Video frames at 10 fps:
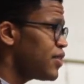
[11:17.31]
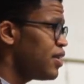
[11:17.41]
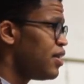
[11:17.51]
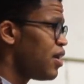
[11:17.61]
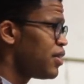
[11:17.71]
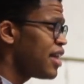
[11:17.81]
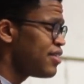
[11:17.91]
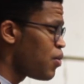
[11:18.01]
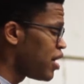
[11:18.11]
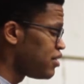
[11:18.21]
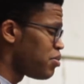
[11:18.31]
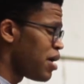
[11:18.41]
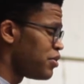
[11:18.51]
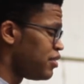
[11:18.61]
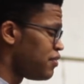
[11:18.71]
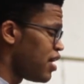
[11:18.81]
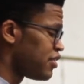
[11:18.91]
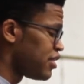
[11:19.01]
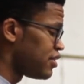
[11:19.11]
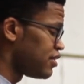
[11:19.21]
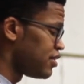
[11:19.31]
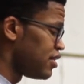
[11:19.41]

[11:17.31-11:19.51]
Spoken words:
You know, that's how white supremacy functions.